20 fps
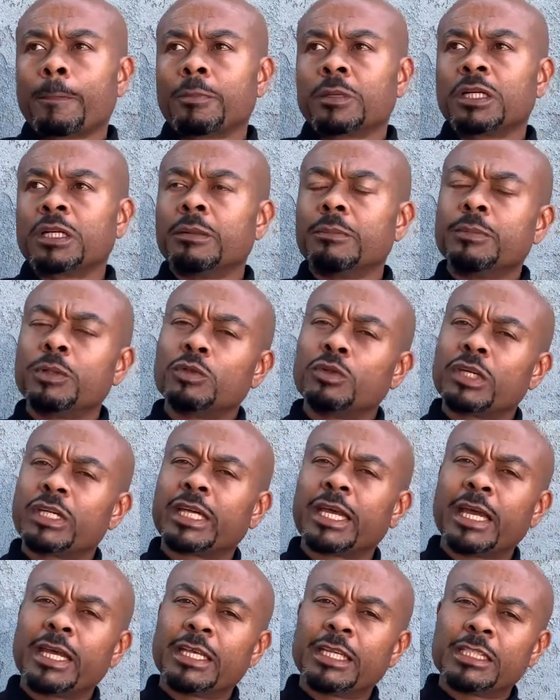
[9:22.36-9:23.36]

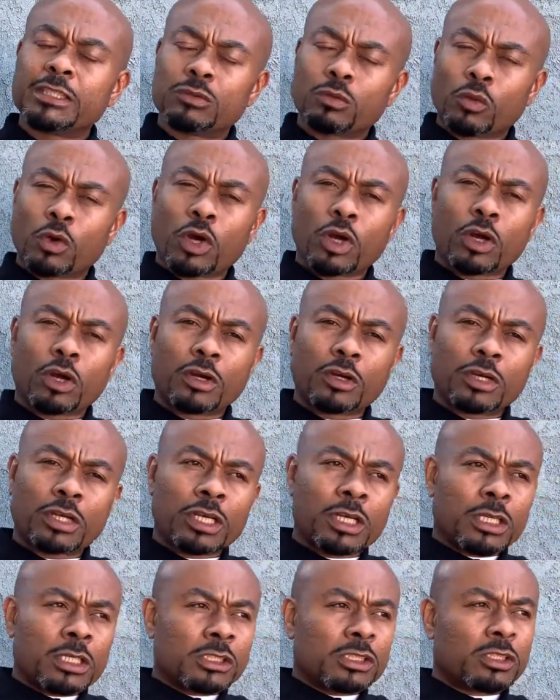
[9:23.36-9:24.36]
communicate his word,
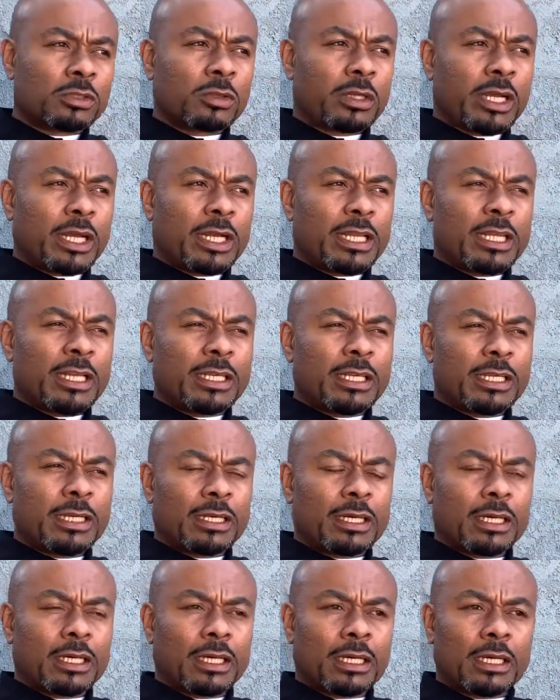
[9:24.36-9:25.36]
so that it
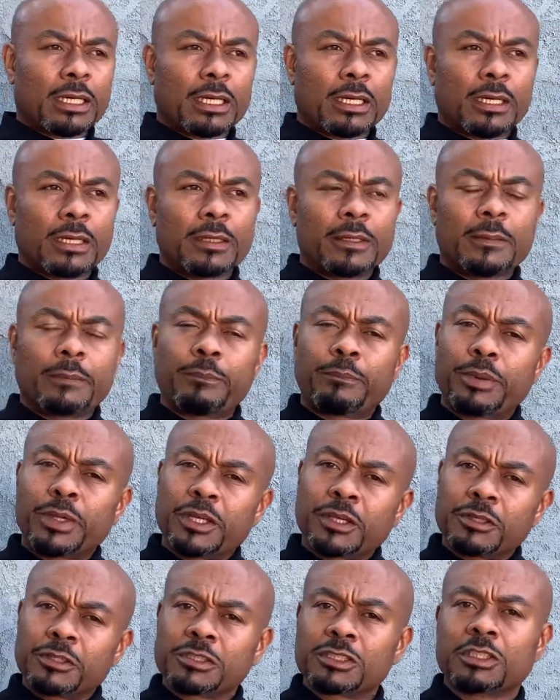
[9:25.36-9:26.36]
can
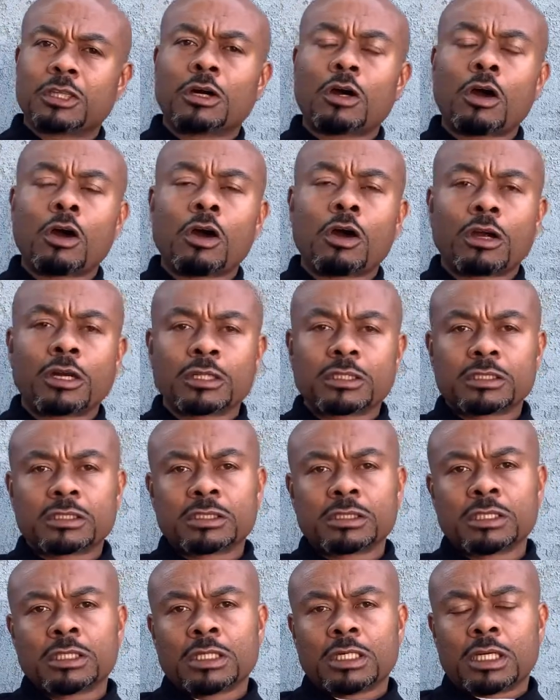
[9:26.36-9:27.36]
pierce the hearts
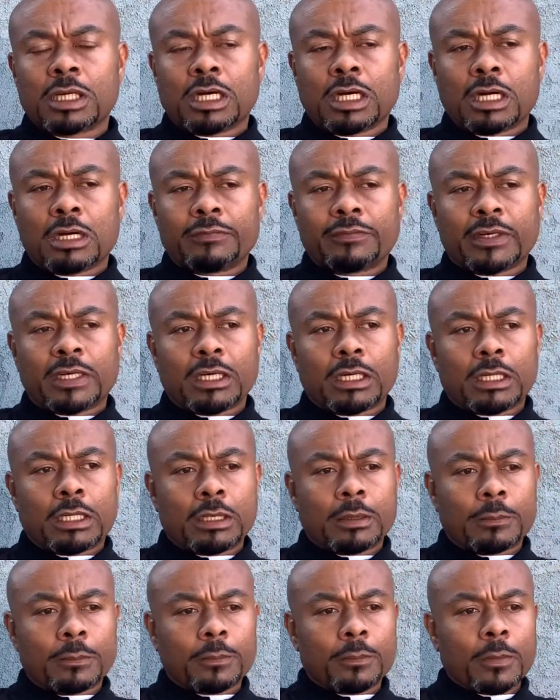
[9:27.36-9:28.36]
of
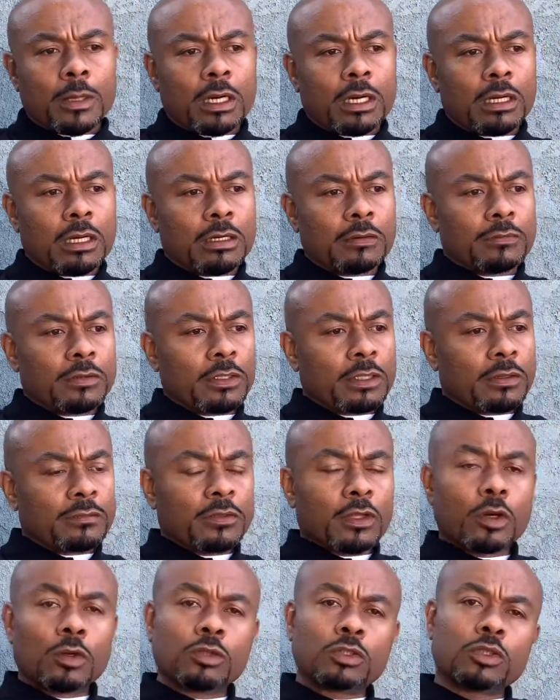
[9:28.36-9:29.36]

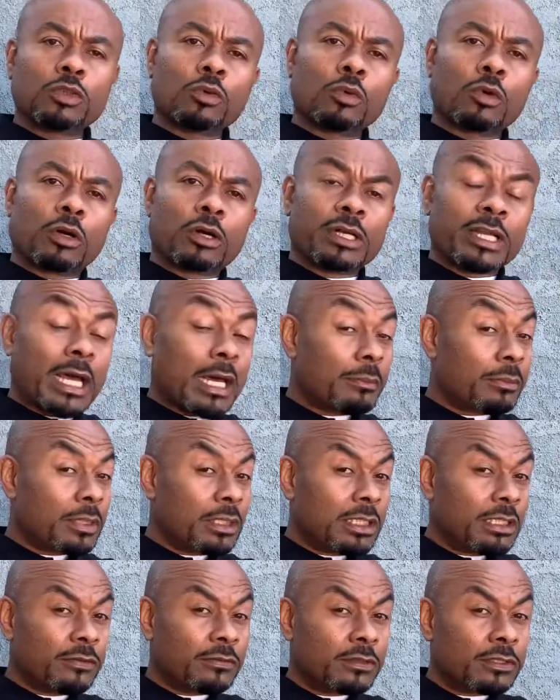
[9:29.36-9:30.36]
those who are not
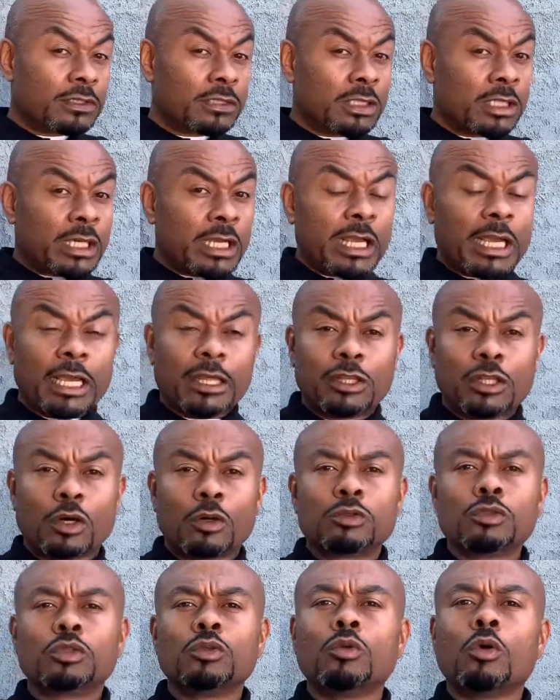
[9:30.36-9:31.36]
believers and
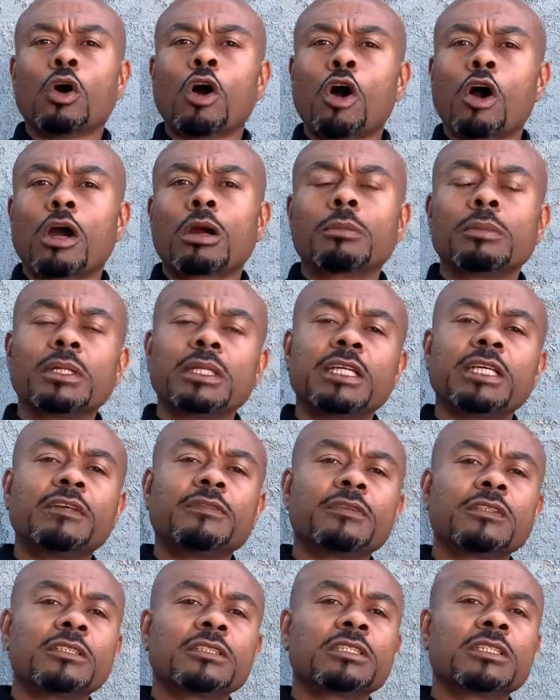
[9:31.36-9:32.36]
those who are
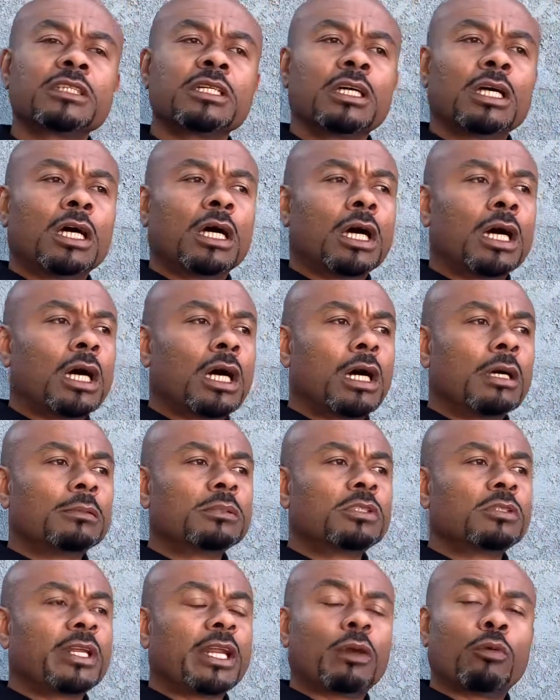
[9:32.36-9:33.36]
believers,
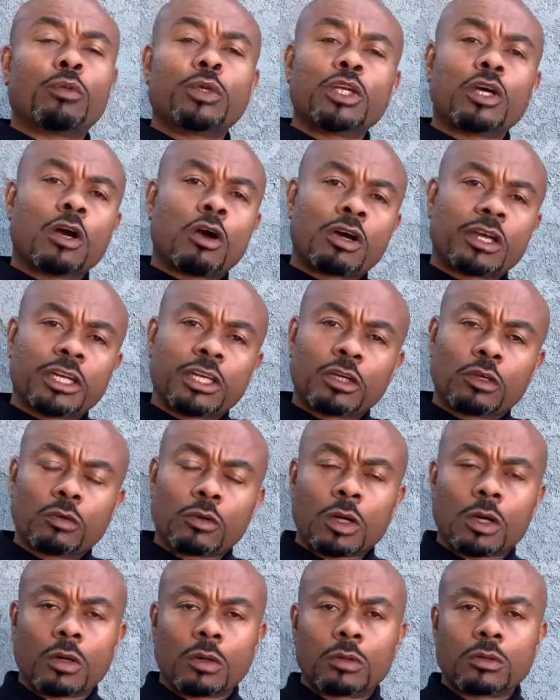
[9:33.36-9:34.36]
so that we all can
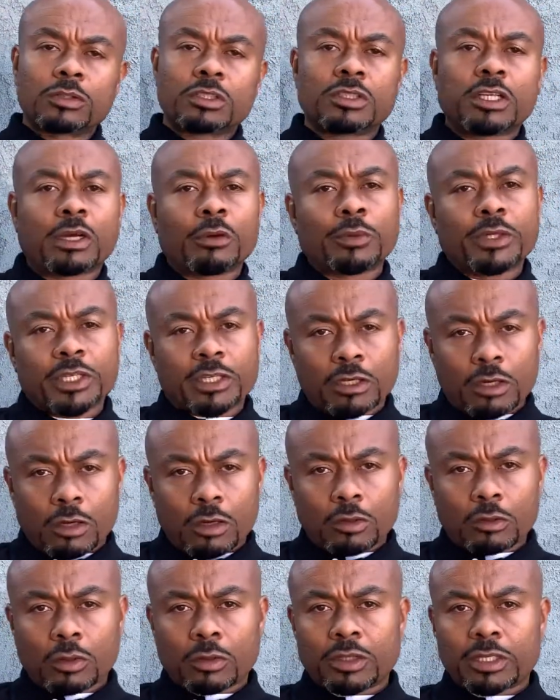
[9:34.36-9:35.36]
grow, so that we can all
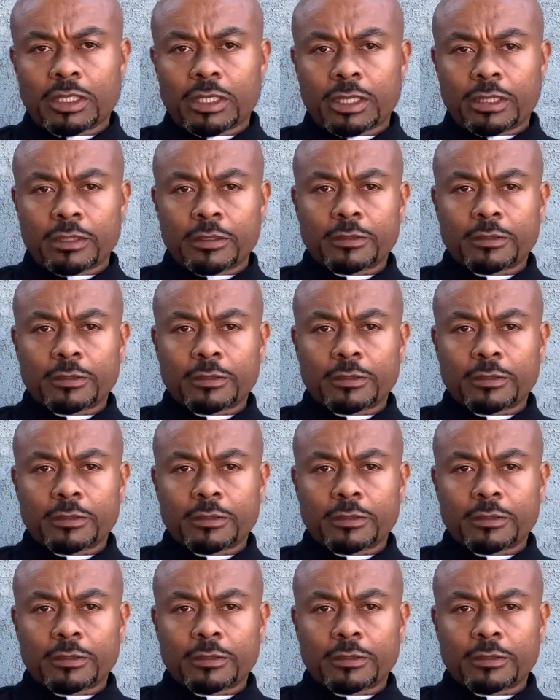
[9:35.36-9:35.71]
grow together.